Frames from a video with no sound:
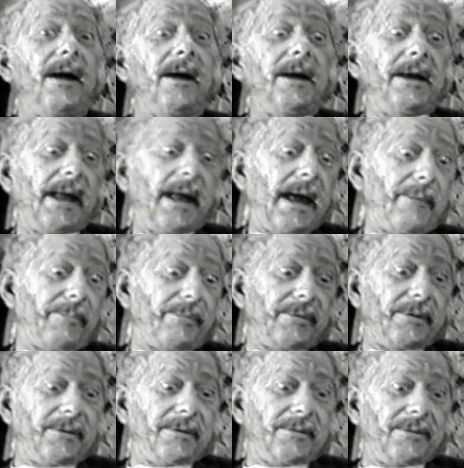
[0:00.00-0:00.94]
in
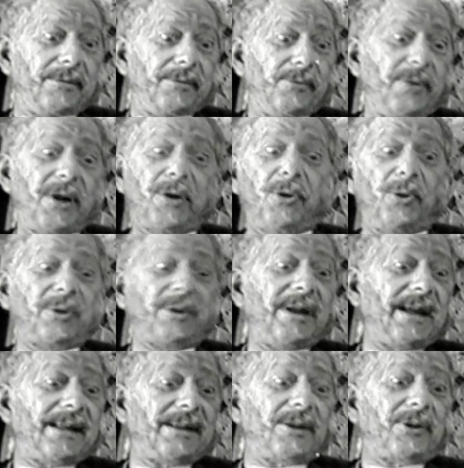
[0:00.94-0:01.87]
April, we're going to
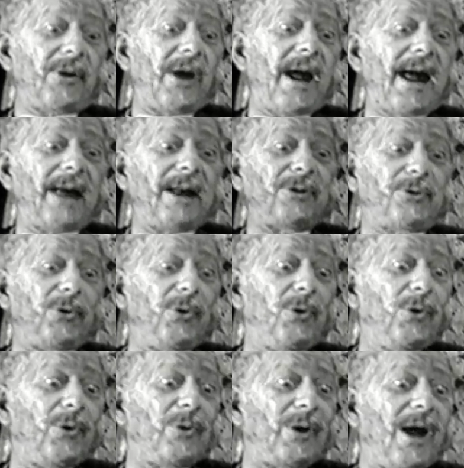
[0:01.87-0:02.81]
take the grand
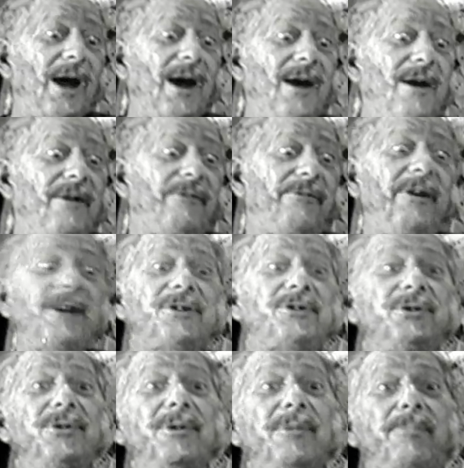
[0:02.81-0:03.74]
tour and fetch
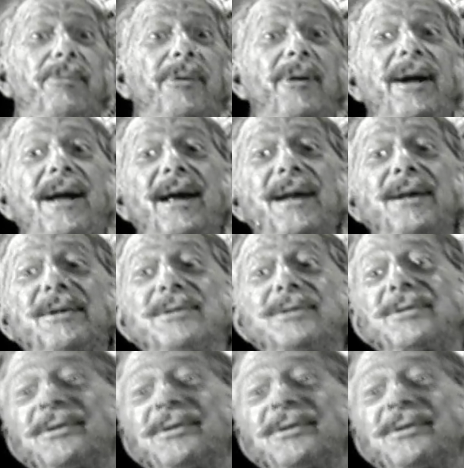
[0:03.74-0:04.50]
you a prince.